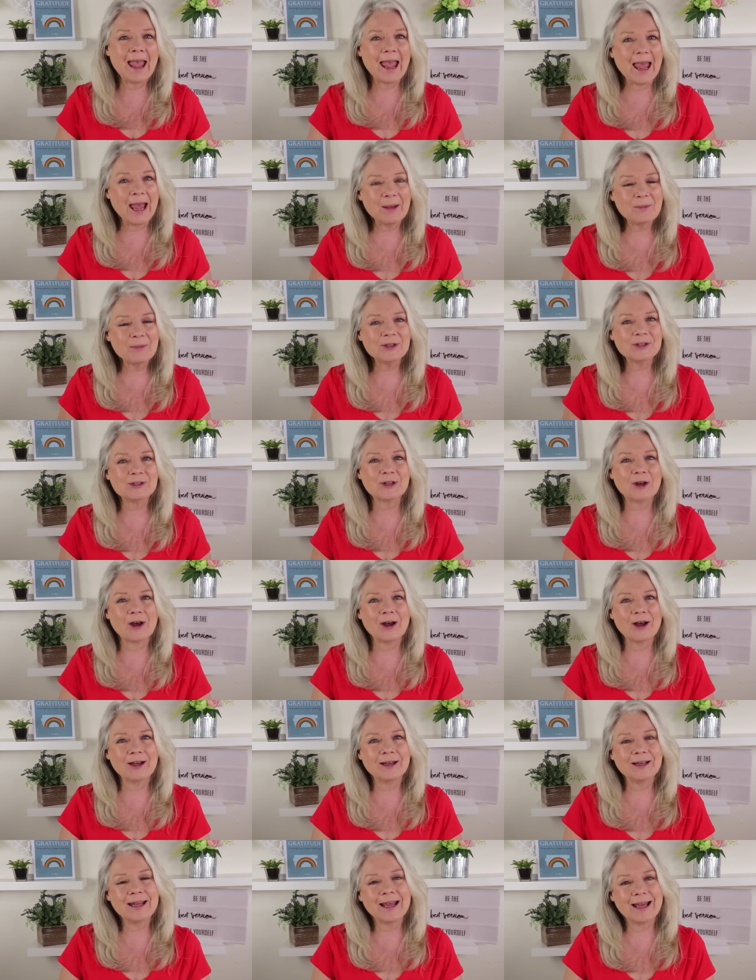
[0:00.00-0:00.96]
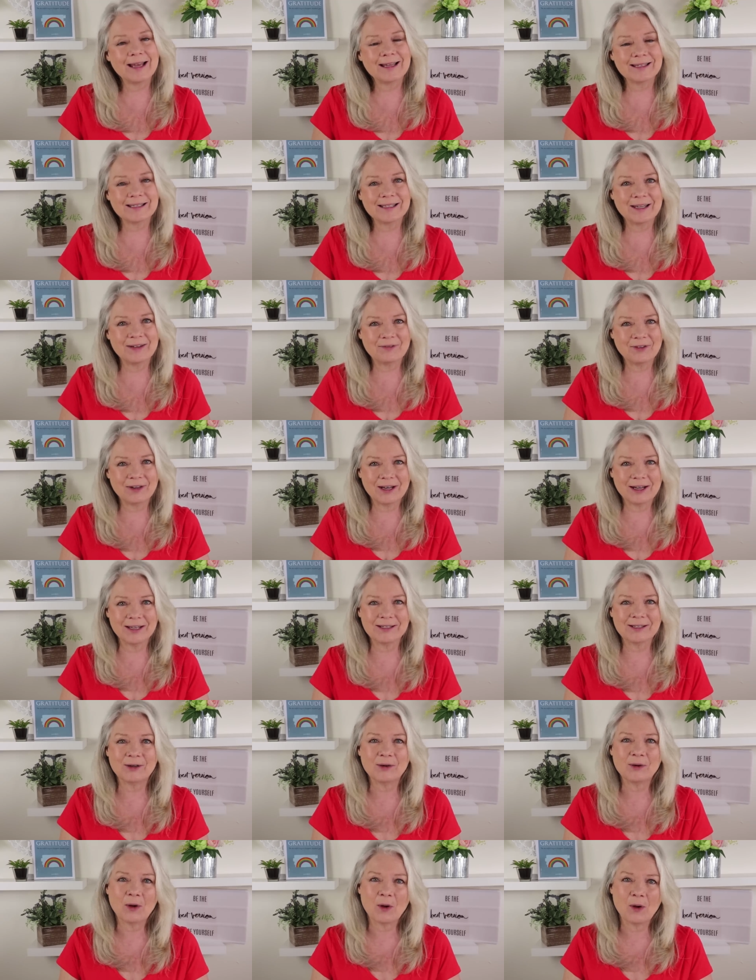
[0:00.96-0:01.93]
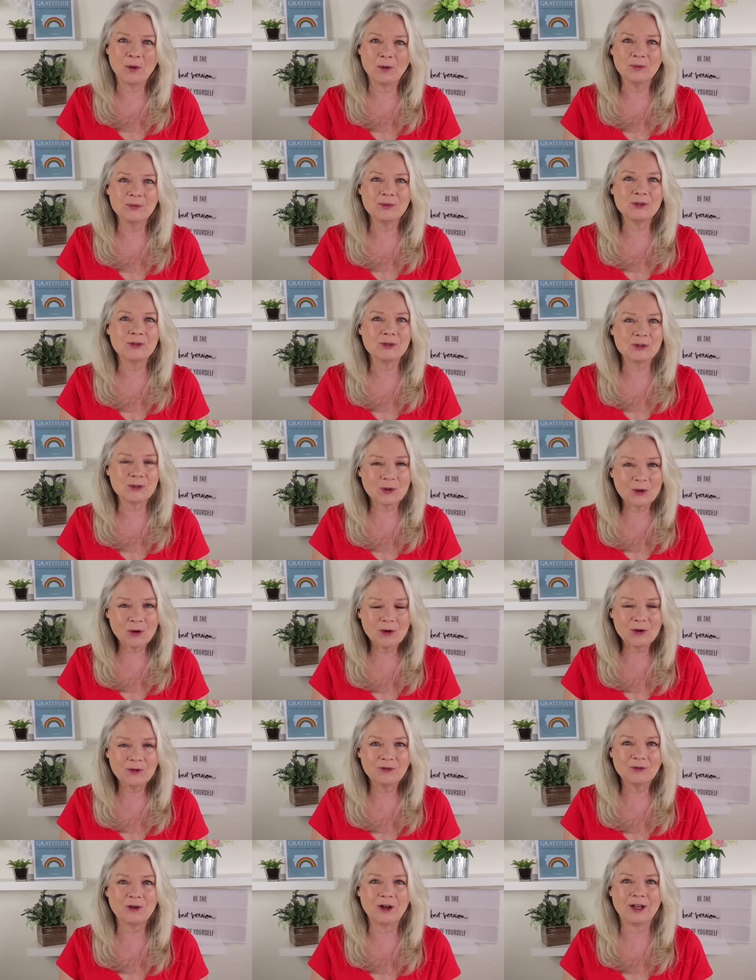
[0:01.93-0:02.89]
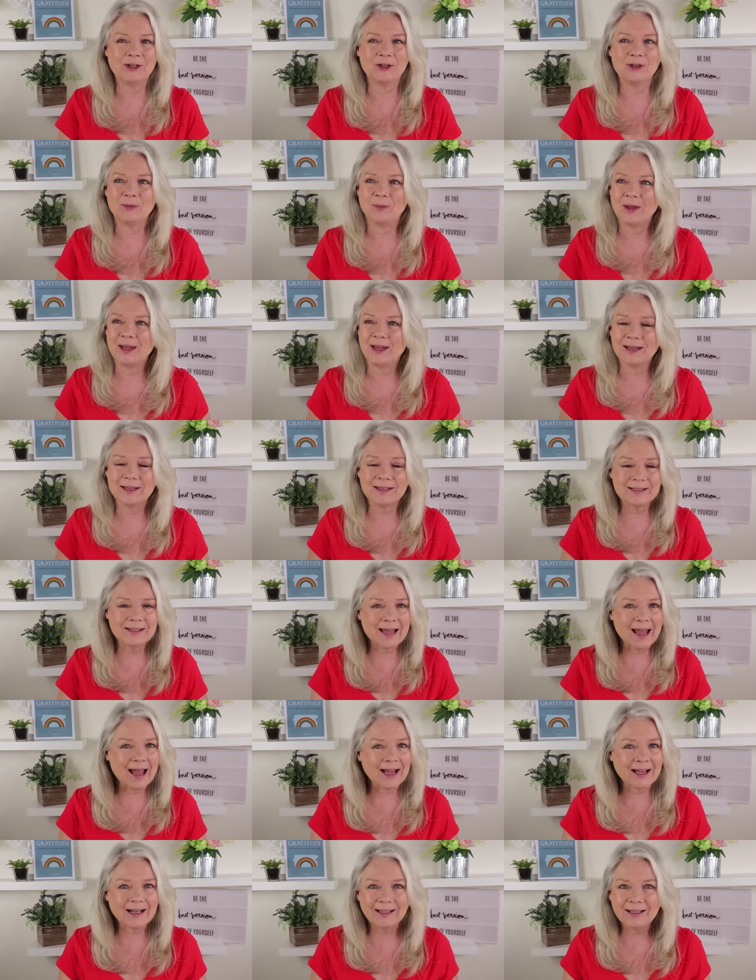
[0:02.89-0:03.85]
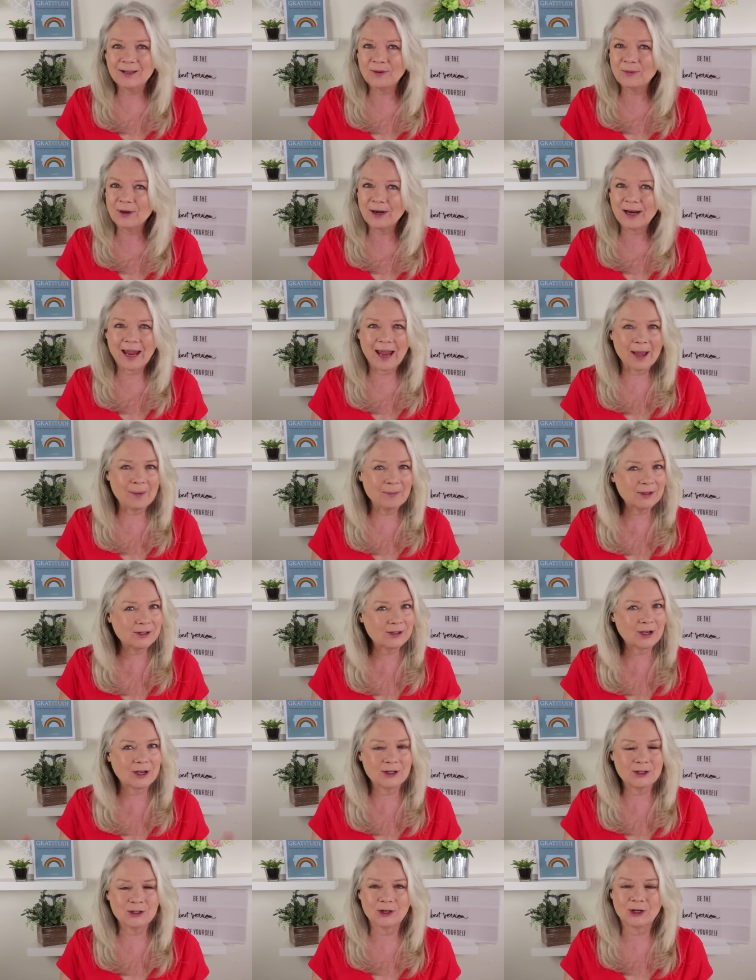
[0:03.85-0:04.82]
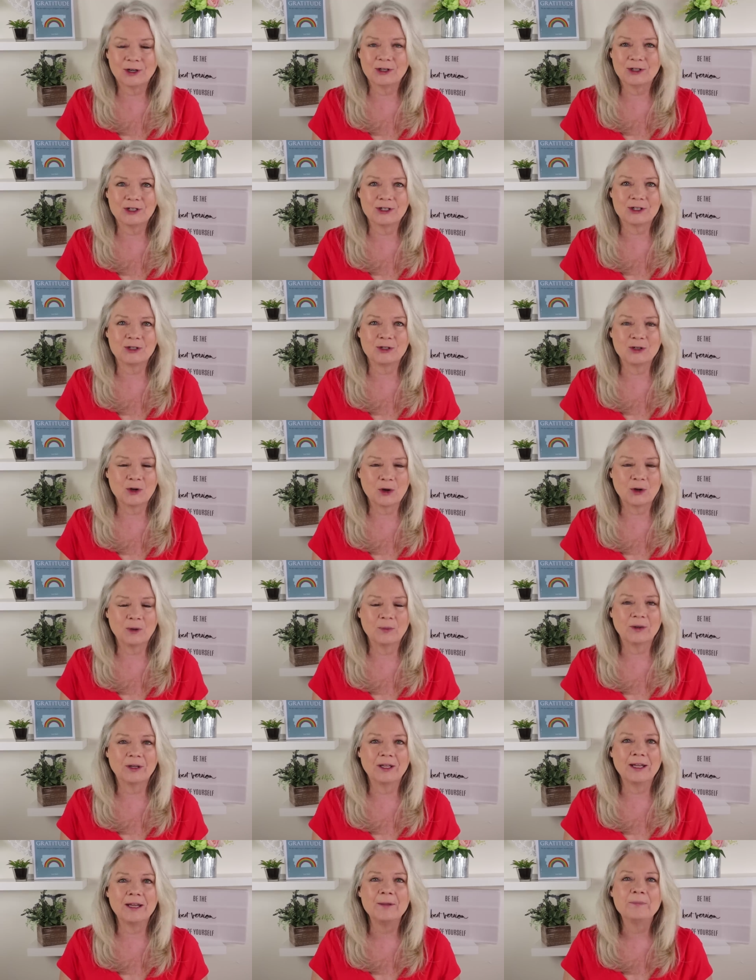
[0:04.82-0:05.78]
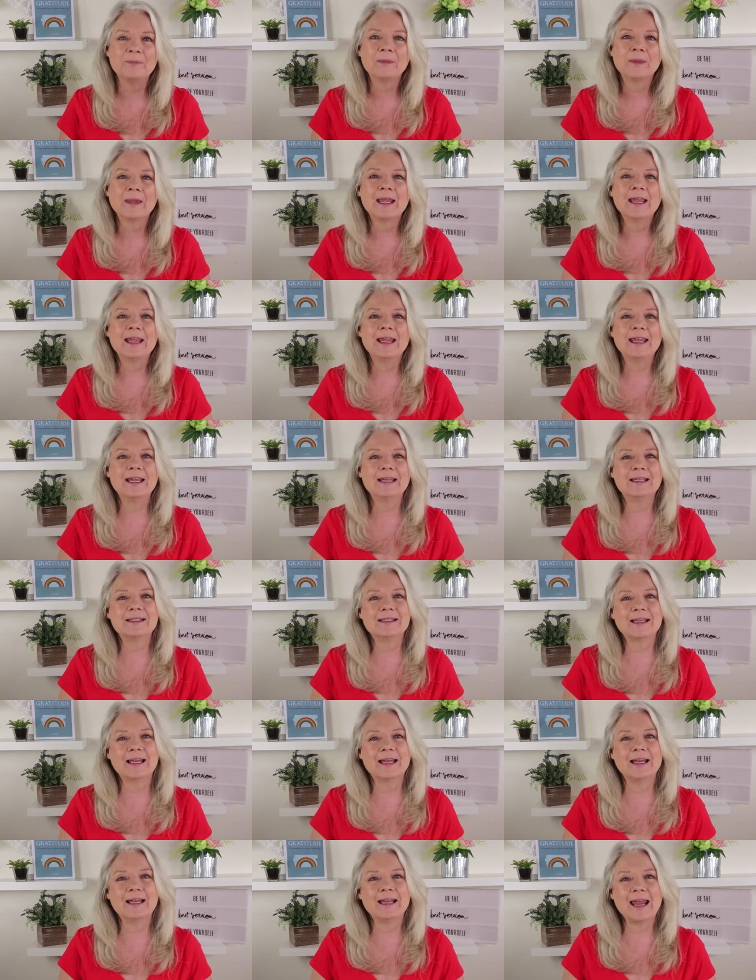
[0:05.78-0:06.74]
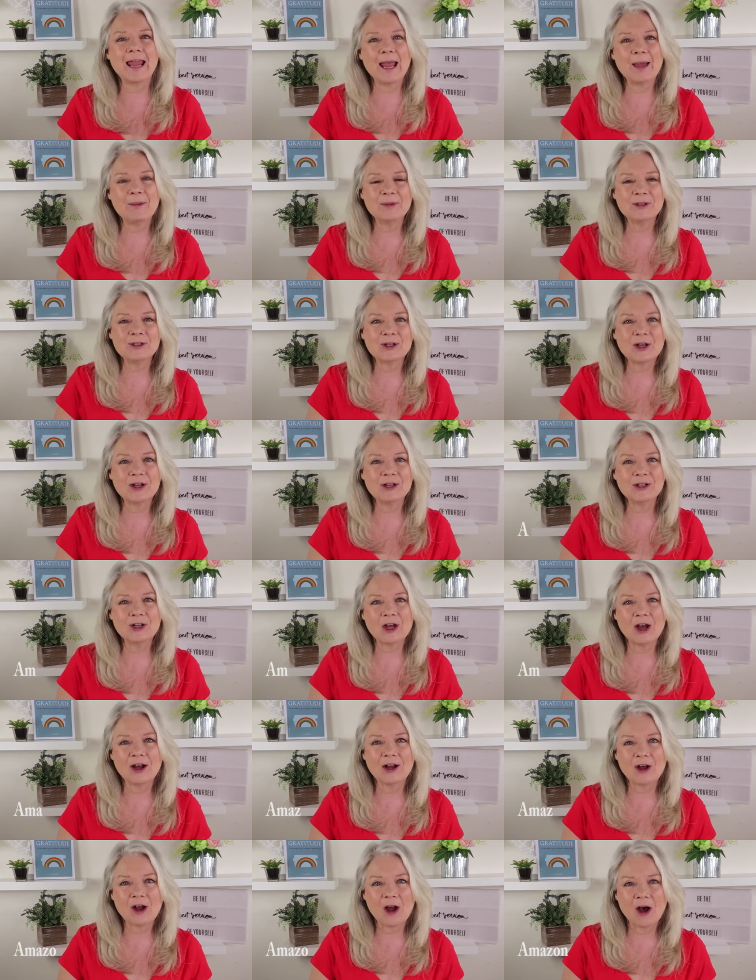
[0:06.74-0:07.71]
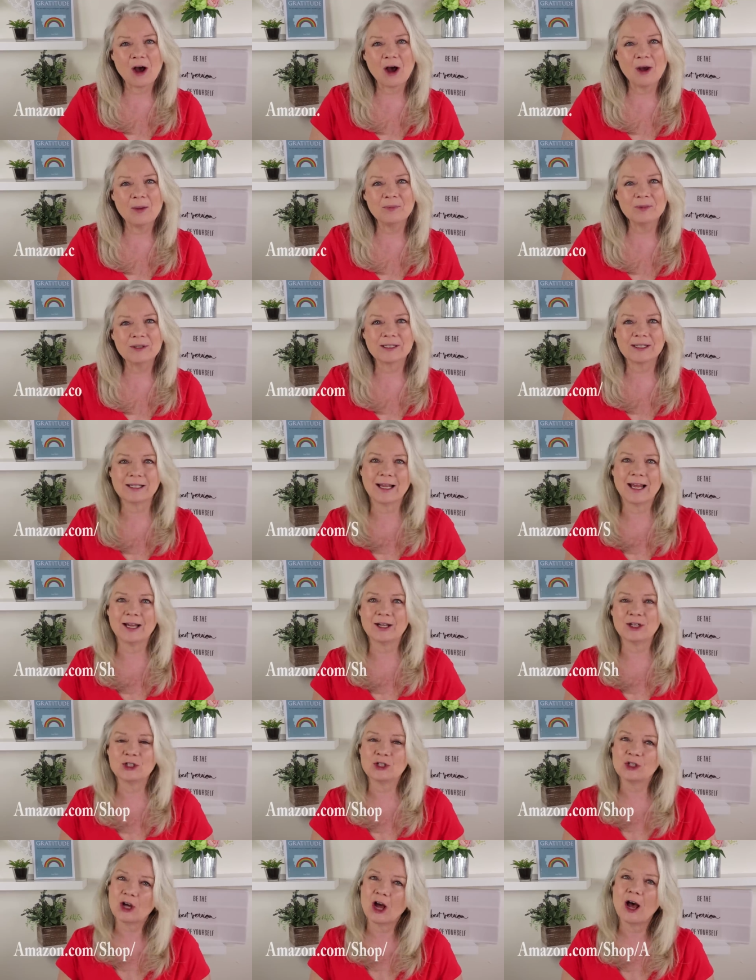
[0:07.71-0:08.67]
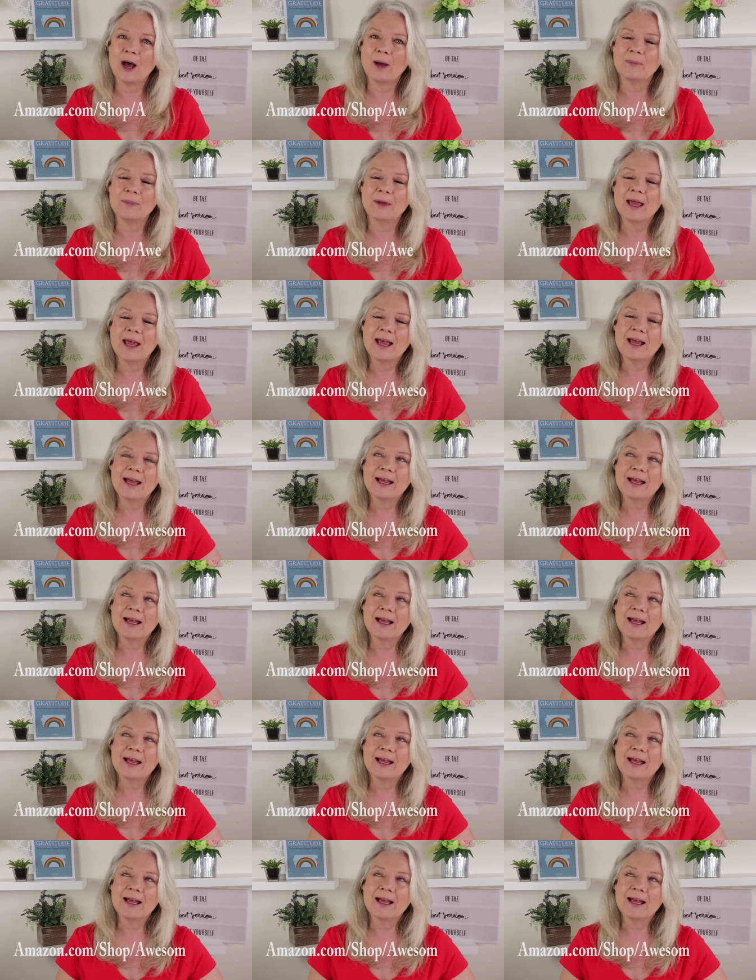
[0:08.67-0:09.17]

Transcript: Amazon has given us our own storefront. You pay exactly what Amazon charges normally. It's at amazon.com slash shop